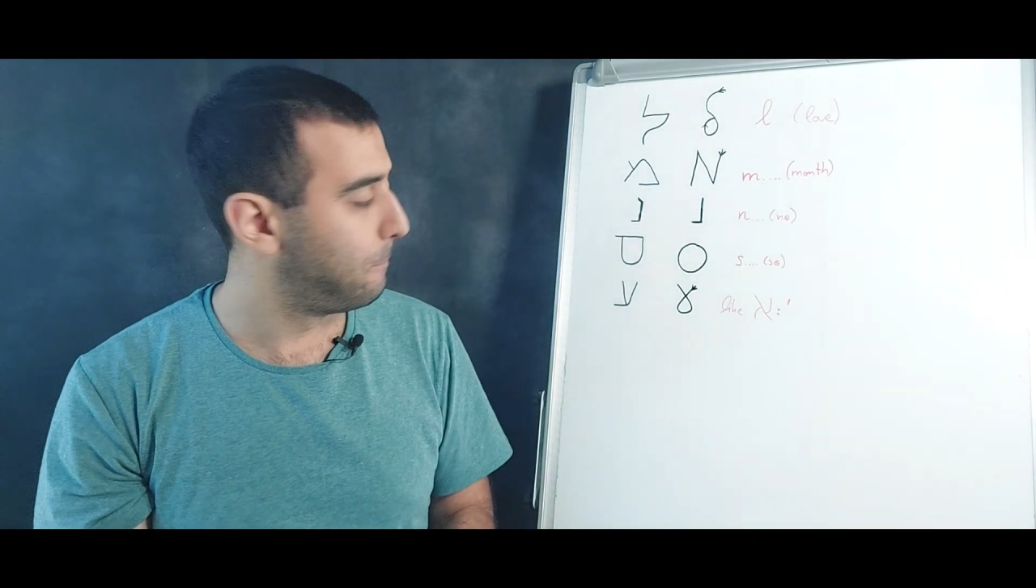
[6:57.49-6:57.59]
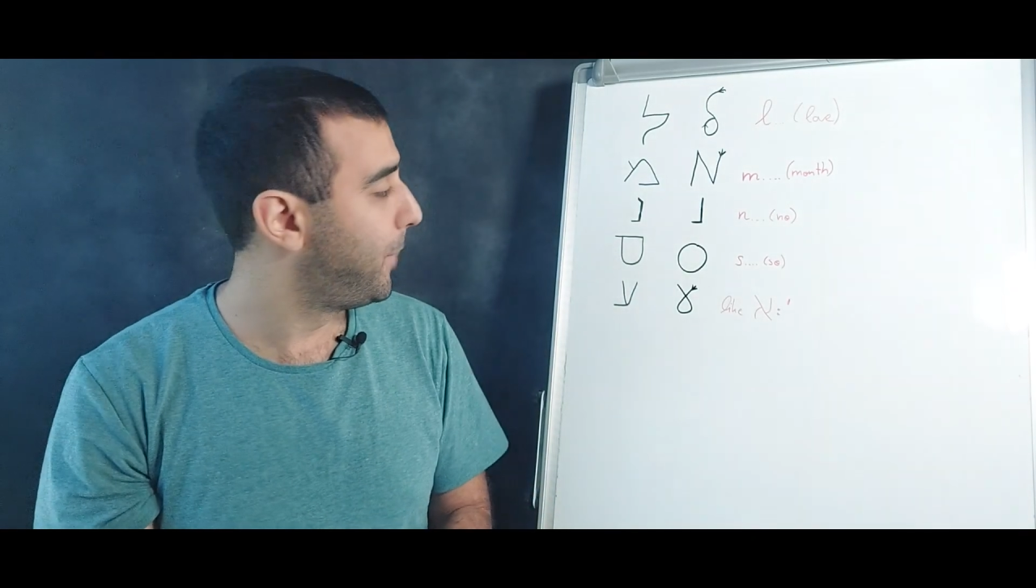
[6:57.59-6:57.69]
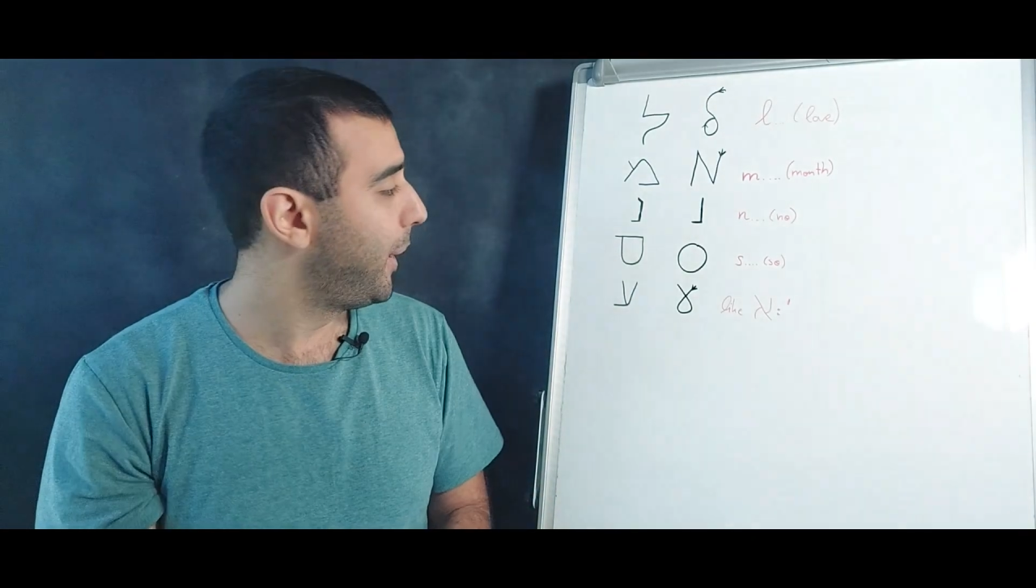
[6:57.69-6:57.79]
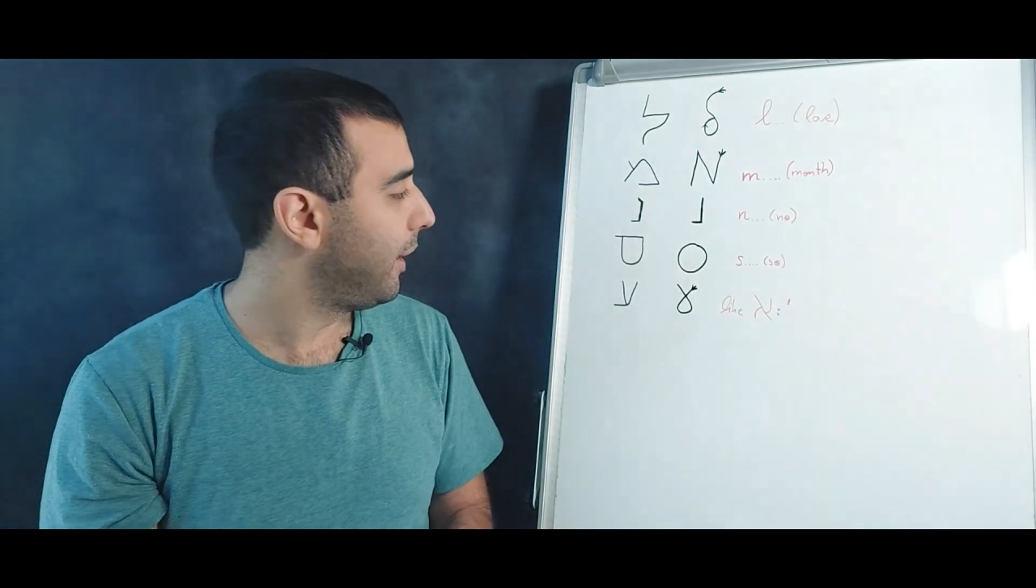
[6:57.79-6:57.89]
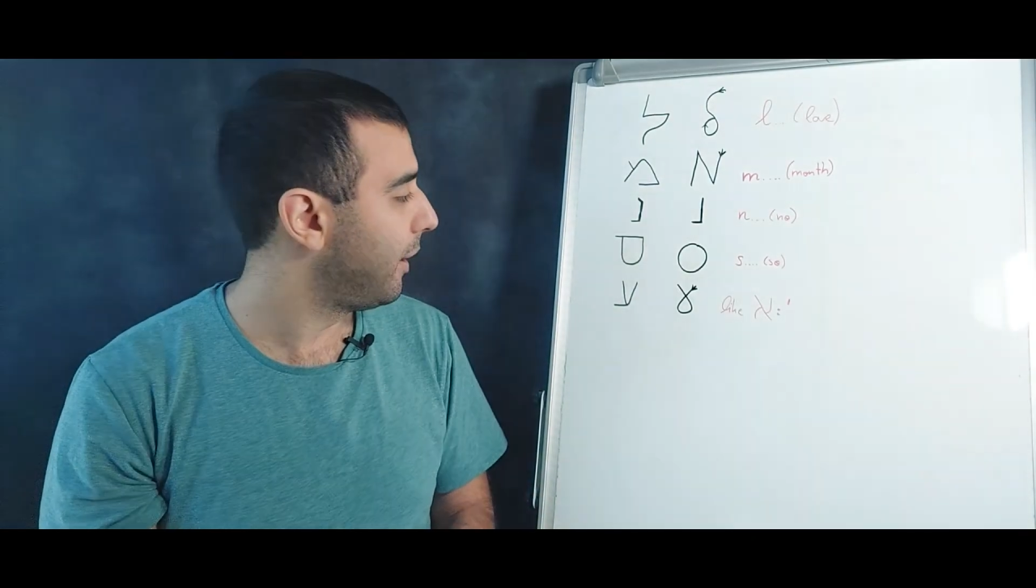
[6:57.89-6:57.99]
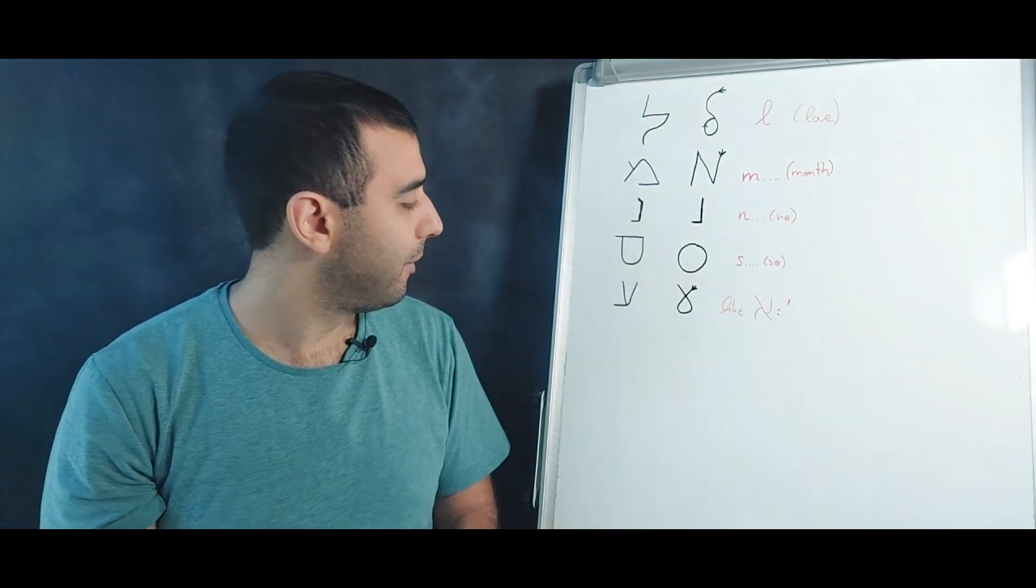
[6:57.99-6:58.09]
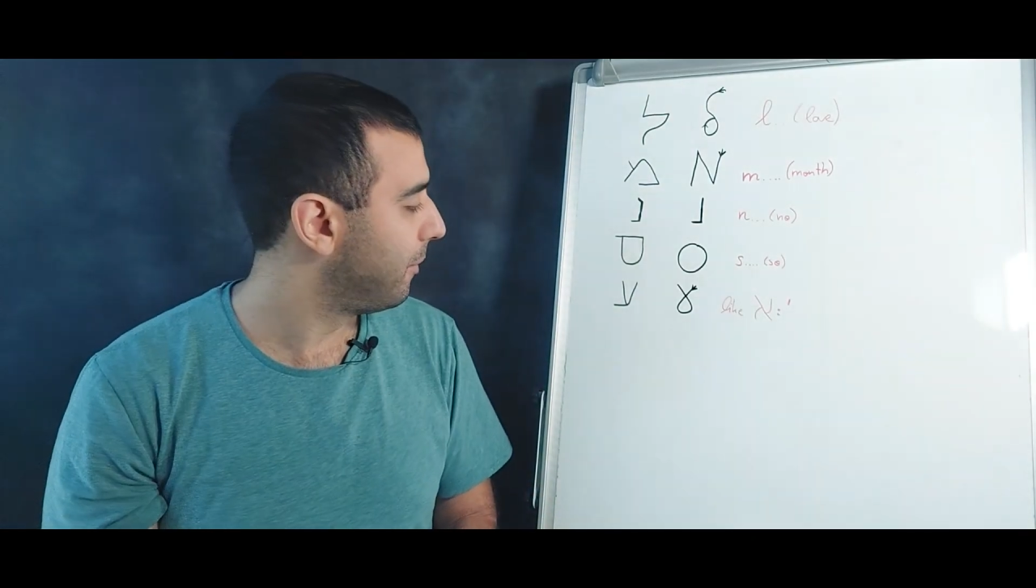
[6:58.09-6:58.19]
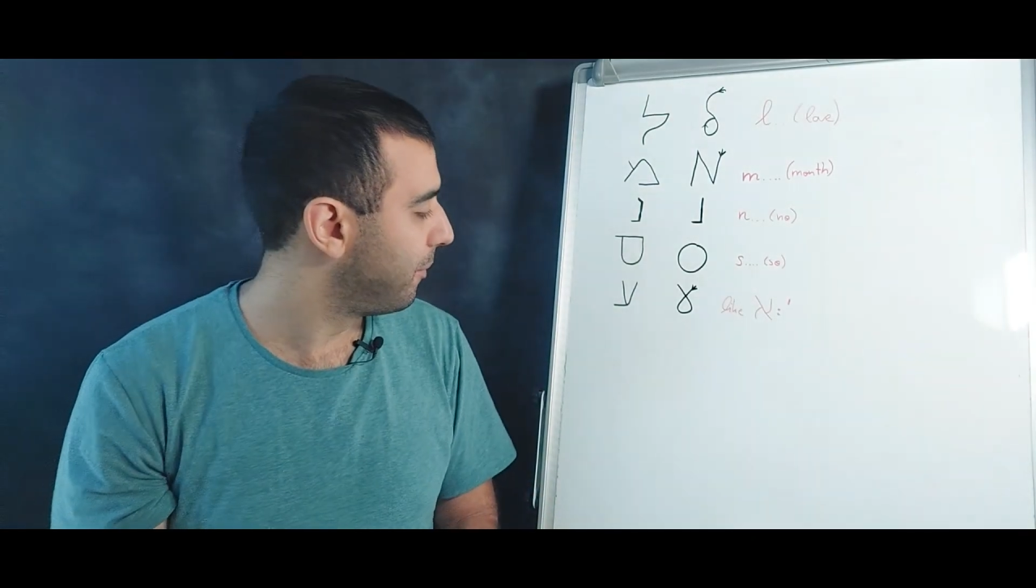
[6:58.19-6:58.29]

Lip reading: P.